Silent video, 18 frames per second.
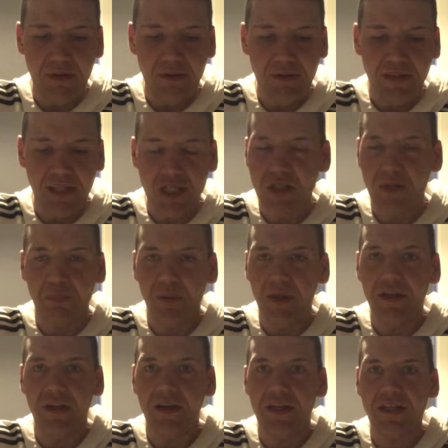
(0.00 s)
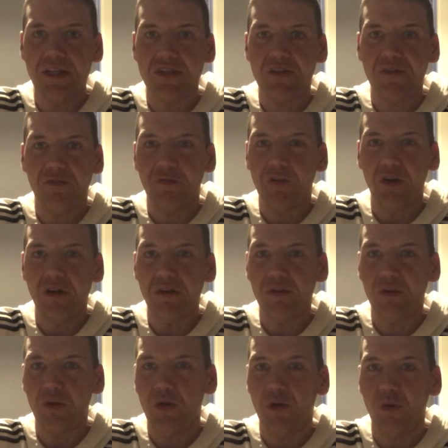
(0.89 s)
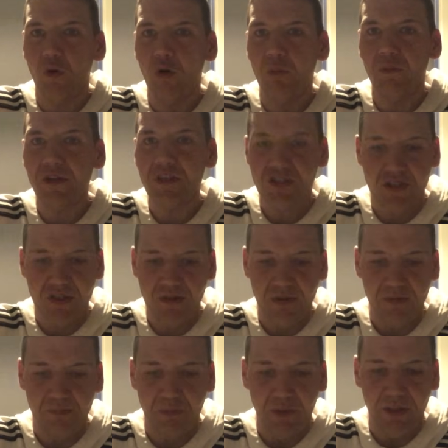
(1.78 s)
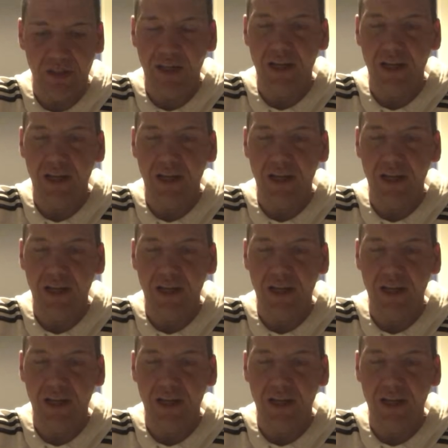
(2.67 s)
disciplinaries for doing homeless bloody